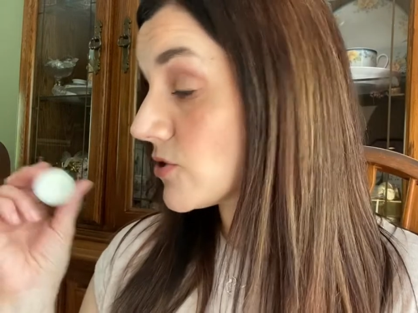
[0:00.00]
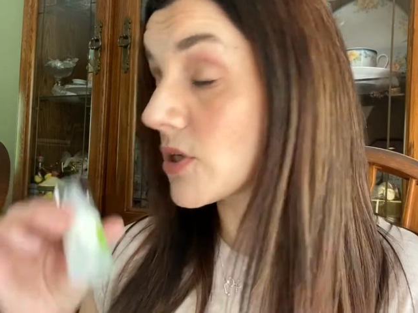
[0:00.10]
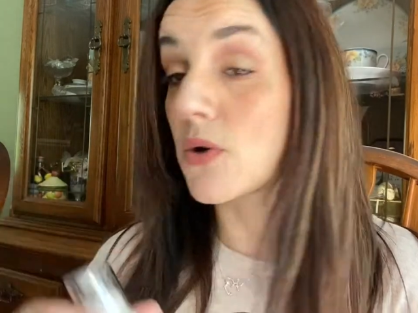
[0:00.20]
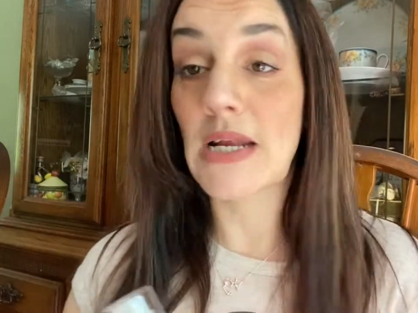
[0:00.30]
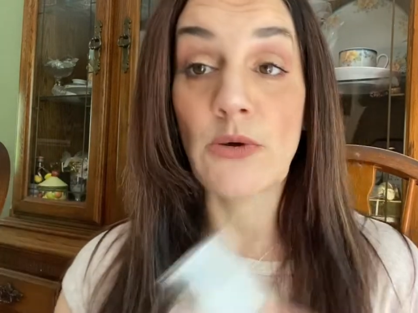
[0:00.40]

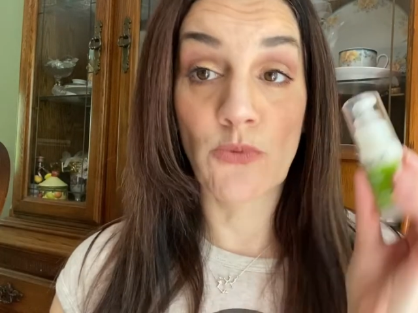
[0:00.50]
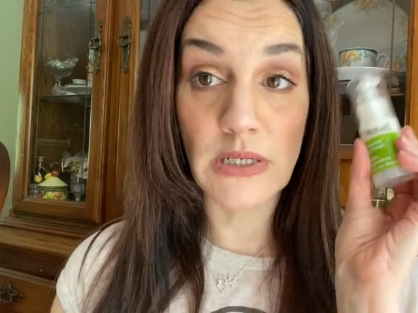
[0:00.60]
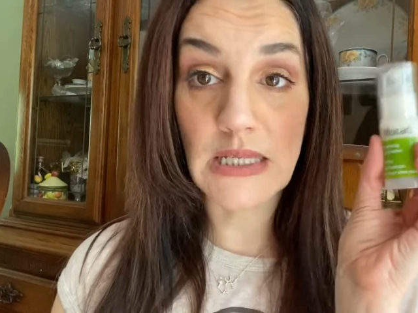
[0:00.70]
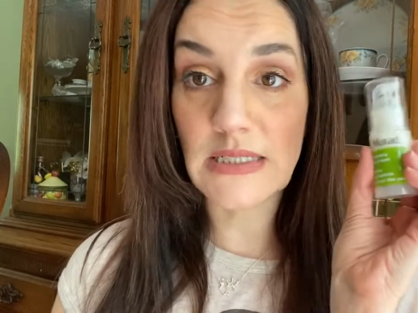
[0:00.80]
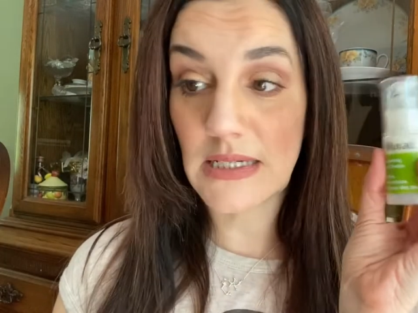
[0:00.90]
So, and I
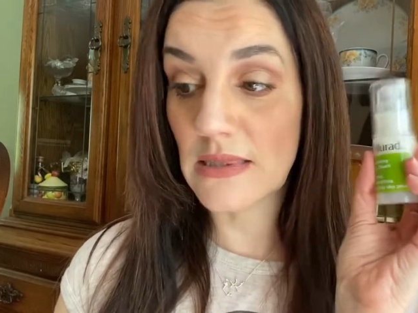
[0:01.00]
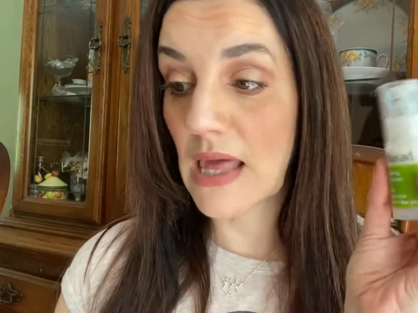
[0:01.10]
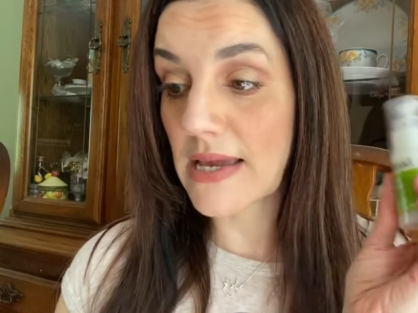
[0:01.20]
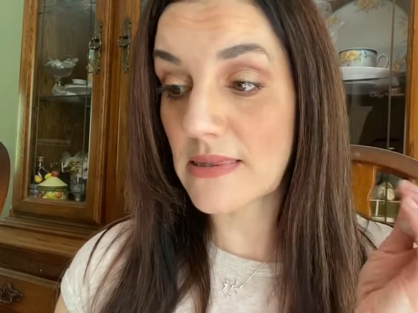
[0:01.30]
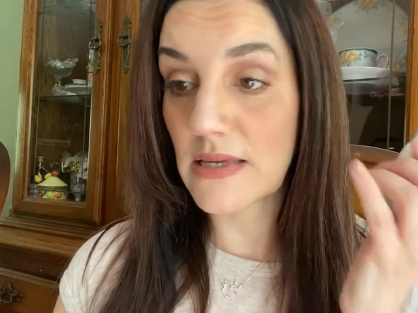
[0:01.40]
really did
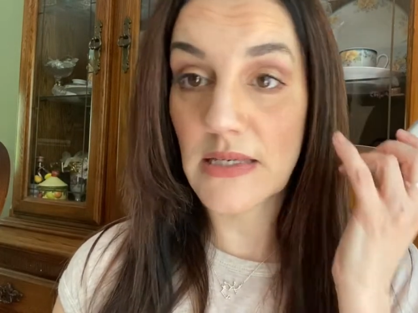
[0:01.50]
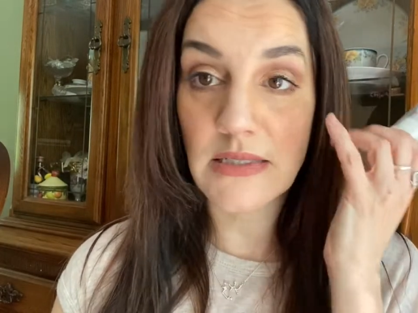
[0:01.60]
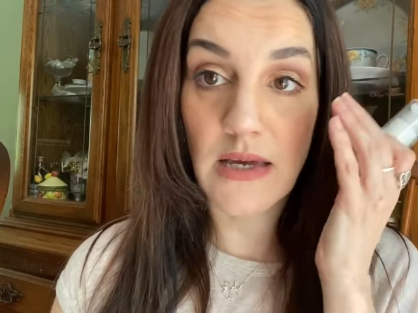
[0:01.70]
like this.